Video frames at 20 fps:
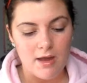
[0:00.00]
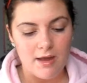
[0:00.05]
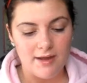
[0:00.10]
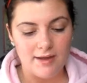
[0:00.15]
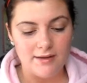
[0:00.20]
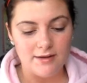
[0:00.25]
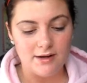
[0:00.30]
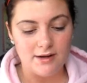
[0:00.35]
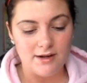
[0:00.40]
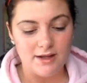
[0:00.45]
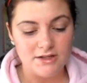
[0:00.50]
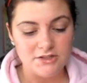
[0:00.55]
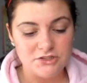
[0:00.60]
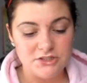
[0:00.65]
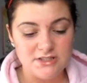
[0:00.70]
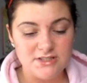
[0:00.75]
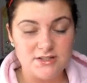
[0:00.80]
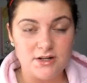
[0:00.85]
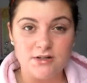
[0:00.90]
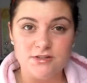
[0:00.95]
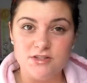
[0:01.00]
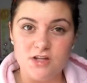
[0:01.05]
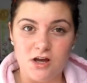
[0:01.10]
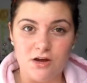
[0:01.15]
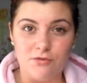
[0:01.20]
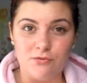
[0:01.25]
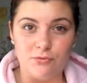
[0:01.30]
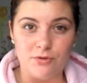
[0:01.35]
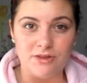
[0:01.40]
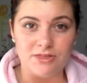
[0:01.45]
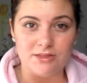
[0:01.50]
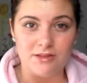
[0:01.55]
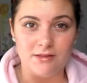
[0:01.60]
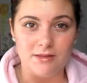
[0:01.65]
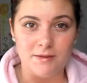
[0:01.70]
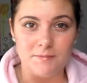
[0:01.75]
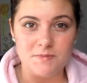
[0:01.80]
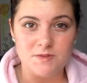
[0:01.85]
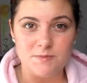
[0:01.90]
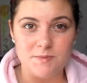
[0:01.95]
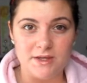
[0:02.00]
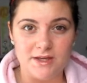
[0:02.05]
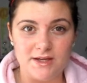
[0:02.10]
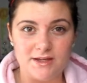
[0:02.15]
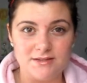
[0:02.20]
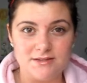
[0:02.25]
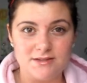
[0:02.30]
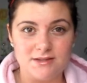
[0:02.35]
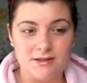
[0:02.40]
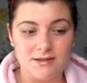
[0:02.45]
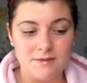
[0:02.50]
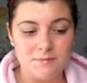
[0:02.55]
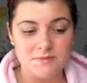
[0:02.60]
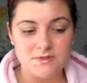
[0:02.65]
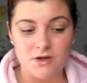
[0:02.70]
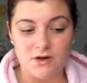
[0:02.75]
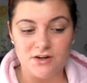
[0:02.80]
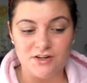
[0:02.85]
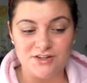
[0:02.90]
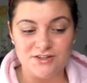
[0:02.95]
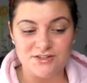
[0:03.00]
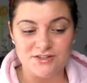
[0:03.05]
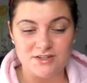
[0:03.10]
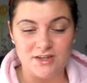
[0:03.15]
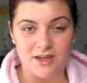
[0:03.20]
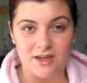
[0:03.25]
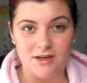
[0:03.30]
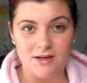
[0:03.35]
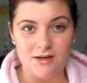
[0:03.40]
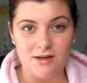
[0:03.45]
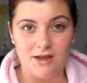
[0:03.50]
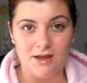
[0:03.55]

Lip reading: And it actually starts off with the lips, because the lips are your skin,